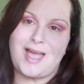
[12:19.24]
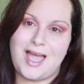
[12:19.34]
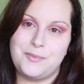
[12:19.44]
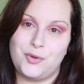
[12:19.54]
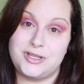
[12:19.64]
I
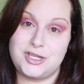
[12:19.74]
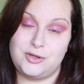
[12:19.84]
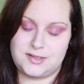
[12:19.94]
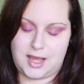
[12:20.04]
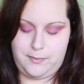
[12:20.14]
am going to
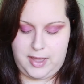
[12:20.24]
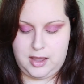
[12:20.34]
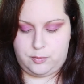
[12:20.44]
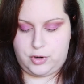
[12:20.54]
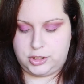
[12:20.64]
use a
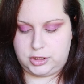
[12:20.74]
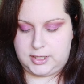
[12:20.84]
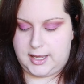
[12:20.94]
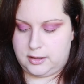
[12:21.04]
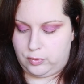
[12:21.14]
makeup brush to
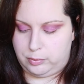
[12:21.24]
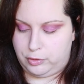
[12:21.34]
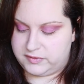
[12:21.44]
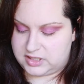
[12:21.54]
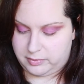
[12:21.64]
kind of
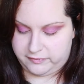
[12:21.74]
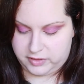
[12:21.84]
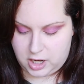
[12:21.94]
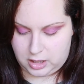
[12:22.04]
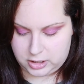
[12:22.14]
remove some of
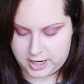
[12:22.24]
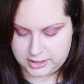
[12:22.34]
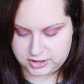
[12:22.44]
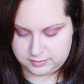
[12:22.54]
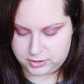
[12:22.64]
the color I
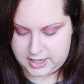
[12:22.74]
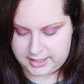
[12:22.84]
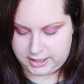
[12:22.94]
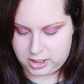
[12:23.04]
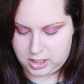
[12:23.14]
just put
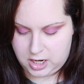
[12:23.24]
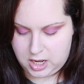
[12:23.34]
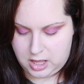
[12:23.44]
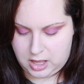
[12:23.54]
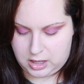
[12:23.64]
on here,
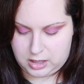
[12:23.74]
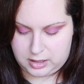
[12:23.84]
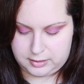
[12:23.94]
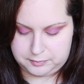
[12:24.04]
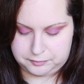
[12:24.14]

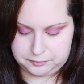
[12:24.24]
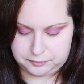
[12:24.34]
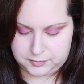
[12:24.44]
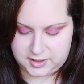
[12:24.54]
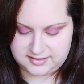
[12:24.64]

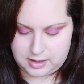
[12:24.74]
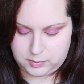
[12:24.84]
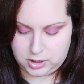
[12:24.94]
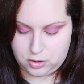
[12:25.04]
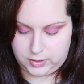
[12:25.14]
because I'm
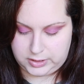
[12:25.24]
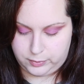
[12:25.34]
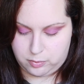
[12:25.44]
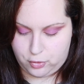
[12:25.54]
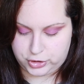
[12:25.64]
going to go in
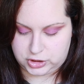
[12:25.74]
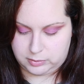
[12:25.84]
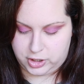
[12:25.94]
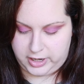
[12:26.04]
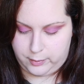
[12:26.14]
with more
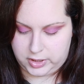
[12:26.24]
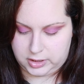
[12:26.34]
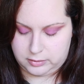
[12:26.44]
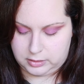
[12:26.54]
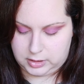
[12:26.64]
shimmer and I want
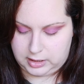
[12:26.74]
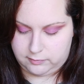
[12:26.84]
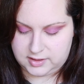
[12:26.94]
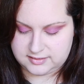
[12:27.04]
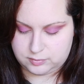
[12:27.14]
to
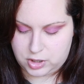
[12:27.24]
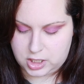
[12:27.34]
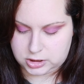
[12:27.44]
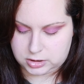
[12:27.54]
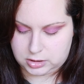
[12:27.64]
keep this
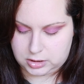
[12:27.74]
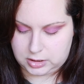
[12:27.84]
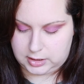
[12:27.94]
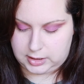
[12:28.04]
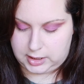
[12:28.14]
brush
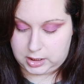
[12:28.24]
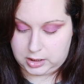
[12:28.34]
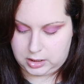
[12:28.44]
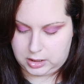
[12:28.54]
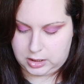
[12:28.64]

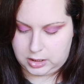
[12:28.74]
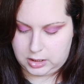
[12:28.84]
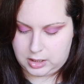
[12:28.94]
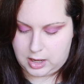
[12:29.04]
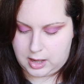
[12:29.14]
clean.
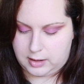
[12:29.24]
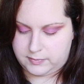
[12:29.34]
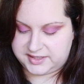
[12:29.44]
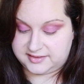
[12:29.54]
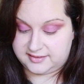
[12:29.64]

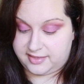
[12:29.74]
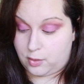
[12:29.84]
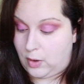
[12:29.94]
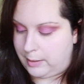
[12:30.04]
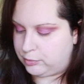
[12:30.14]
This is
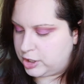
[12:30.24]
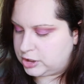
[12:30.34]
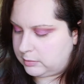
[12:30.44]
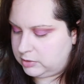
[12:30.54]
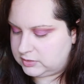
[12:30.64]
the wet
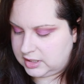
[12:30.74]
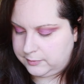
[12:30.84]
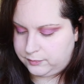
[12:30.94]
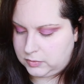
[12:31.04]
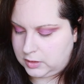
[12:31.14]
brush I'm
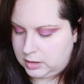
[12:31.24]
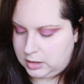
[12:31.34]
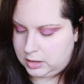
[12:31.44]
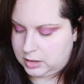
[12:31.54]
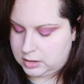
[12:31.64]
using.
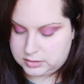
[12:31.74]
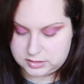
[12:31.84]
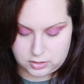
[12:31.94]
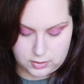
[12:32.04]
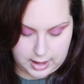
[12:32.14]

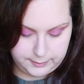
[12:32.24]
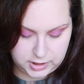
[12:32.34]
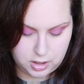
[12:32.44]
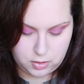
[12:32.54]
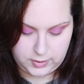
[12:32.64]
So I'm
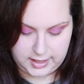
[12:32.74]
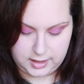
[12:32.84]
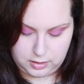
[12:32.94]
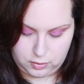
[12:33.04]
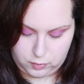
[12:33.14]
going to go
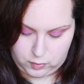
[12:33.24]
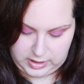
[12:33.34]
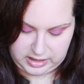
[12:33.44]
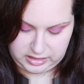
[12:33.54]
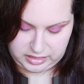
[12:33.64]
in
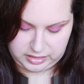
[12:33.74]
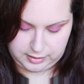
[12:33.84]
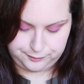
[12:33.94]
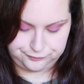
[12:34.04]
with